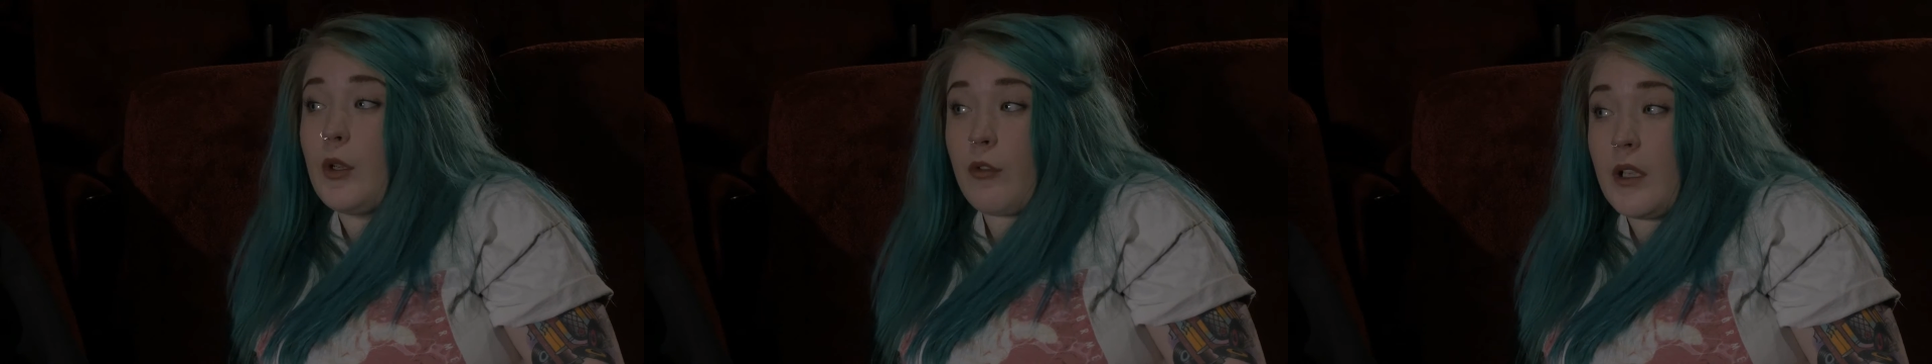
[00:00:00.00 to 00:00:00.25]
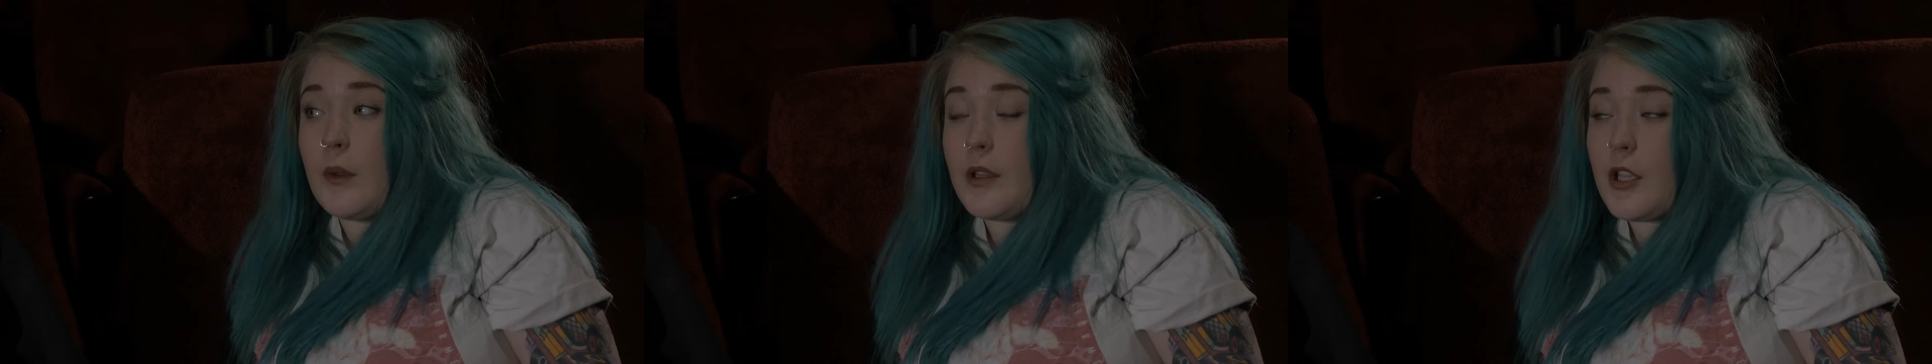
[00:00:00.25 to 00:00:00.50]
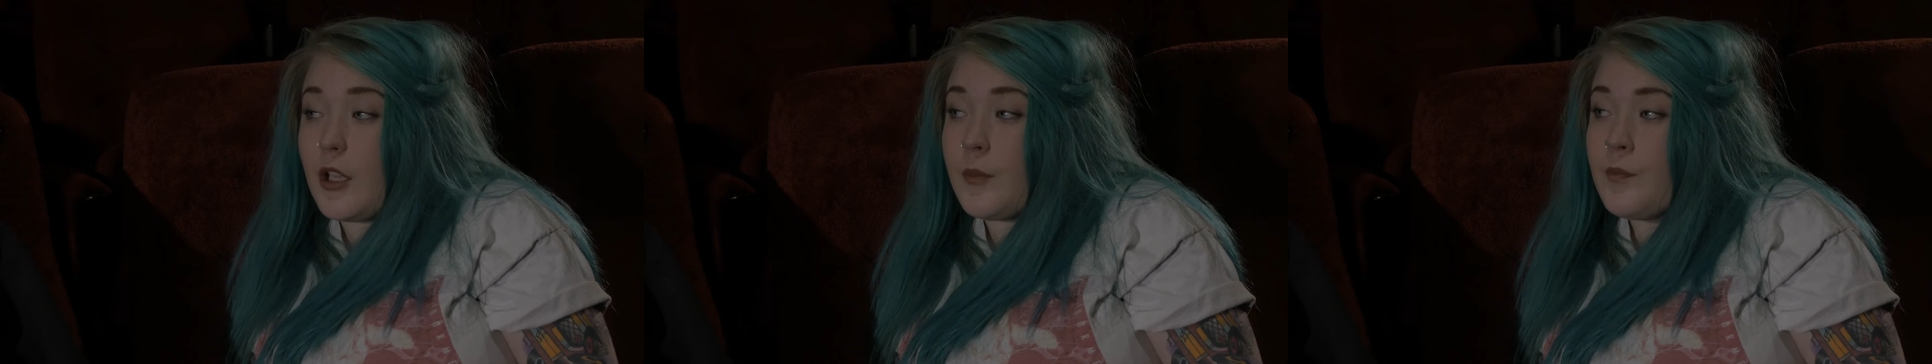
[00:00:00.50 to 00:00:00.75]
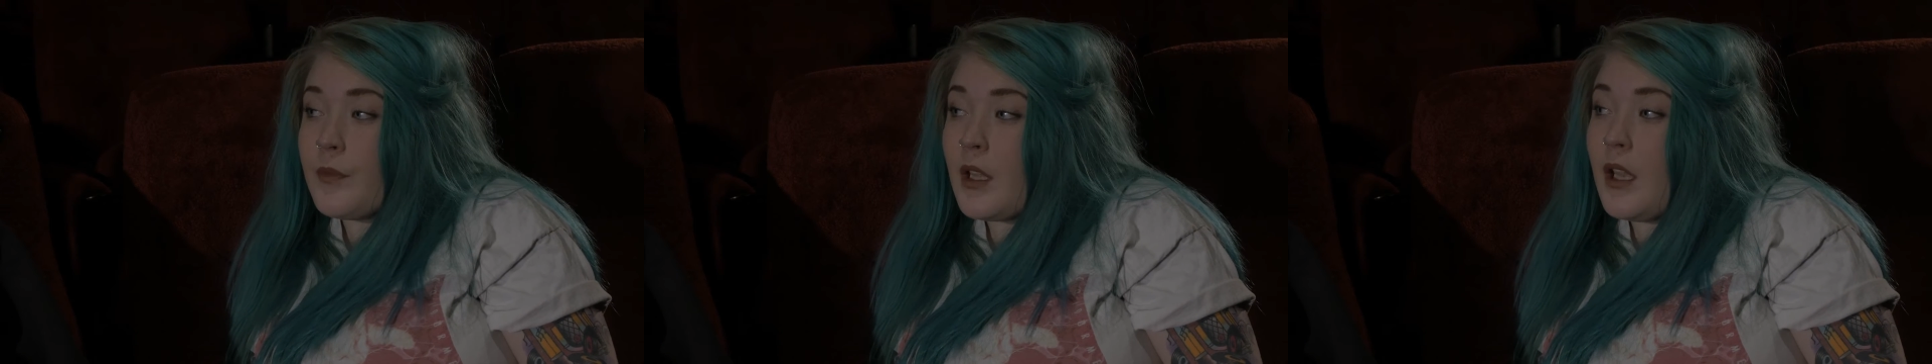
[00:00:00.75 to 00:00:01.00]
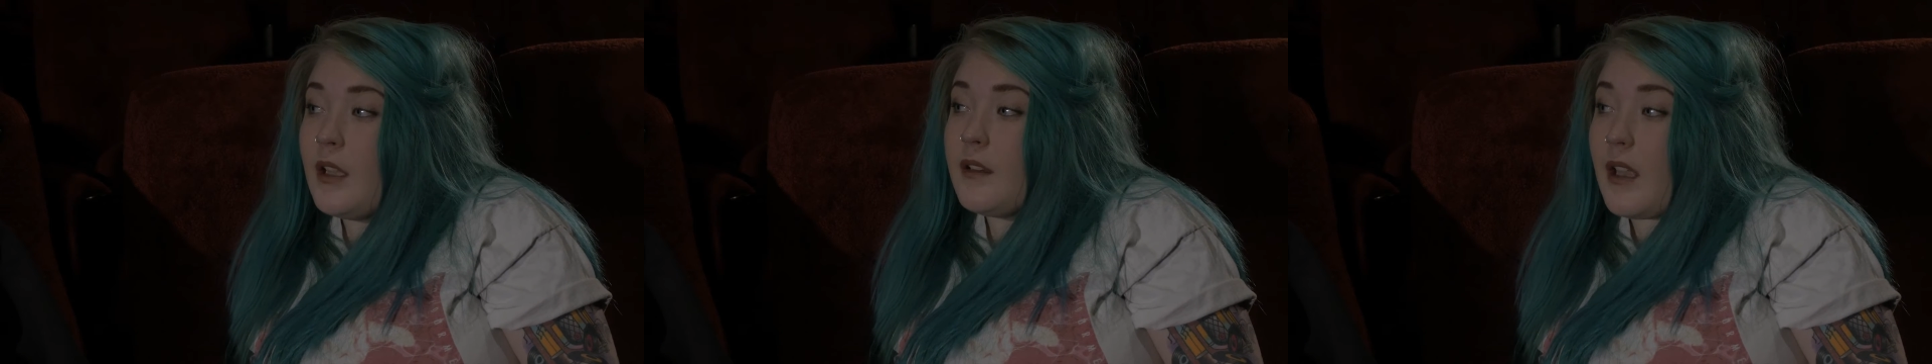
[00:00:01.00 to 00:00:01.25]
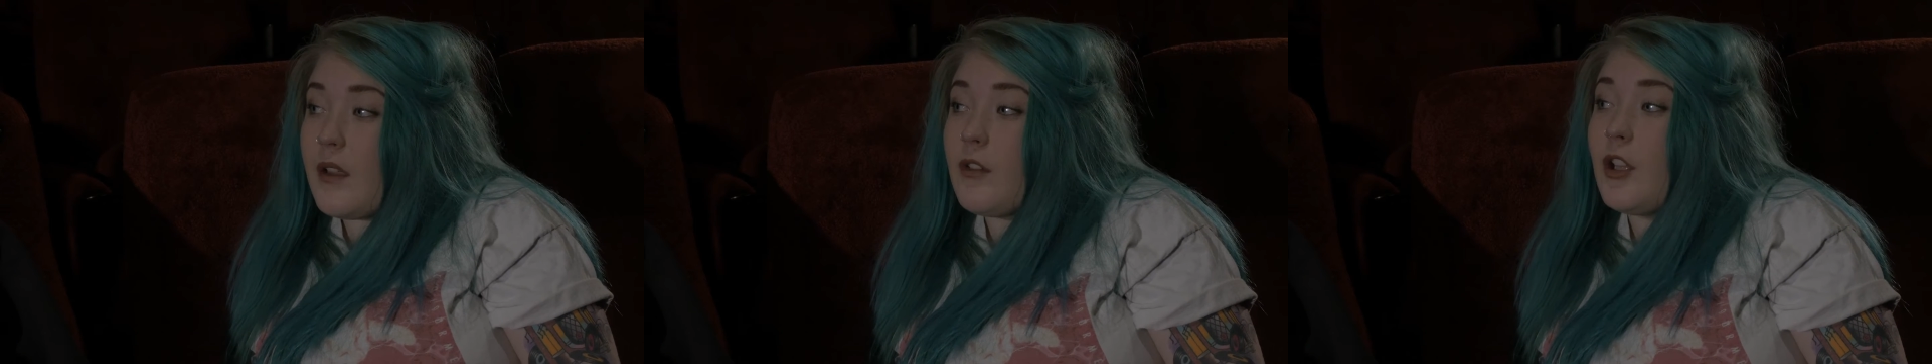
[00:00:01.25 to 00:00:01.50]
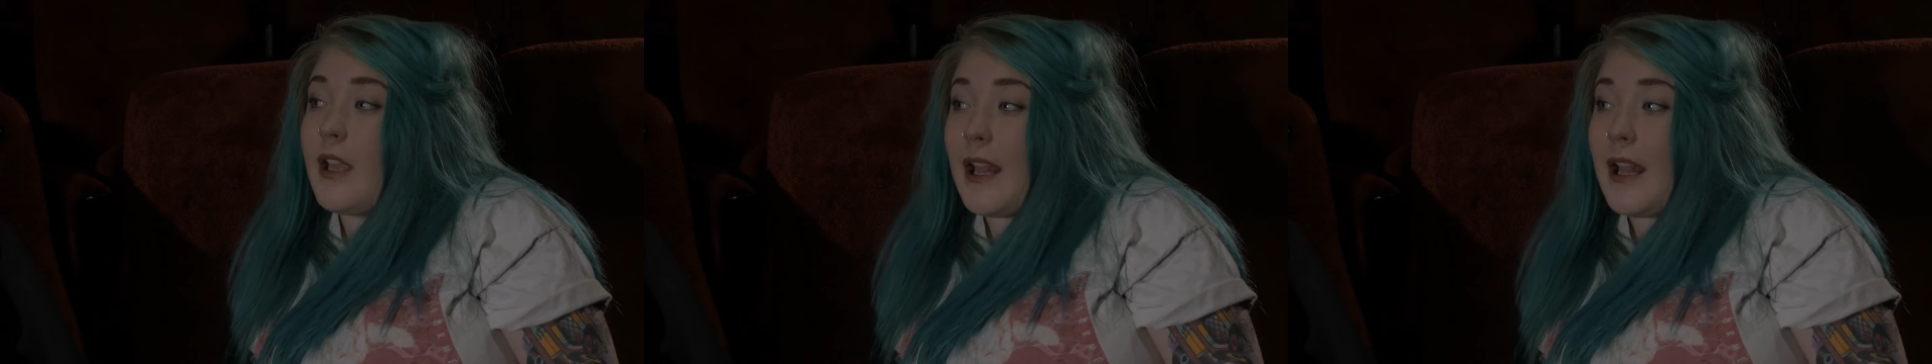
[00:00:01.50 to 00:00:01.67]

to agree with you. David